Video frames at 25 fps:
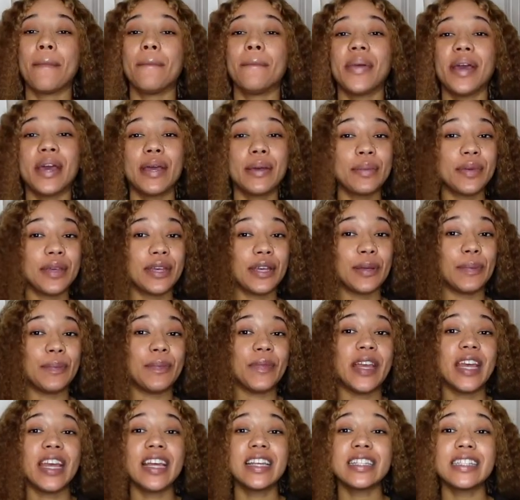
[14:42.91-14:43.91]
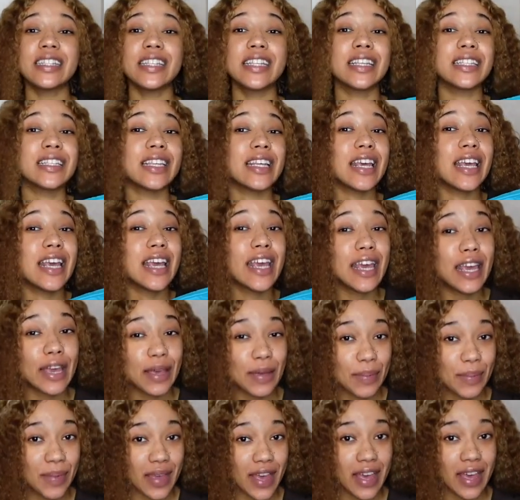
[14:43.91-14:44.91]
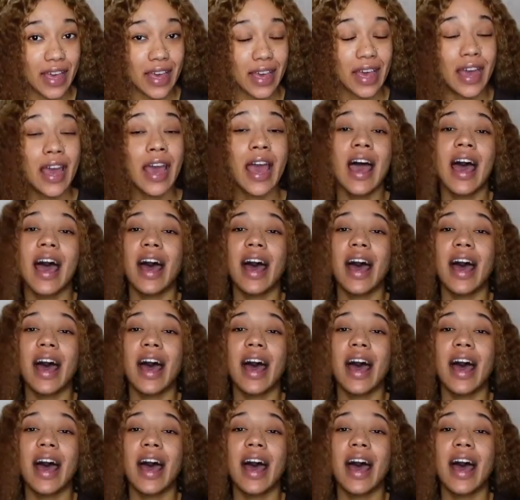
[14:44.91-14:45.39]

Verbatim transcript: Baby, it's this heating pad.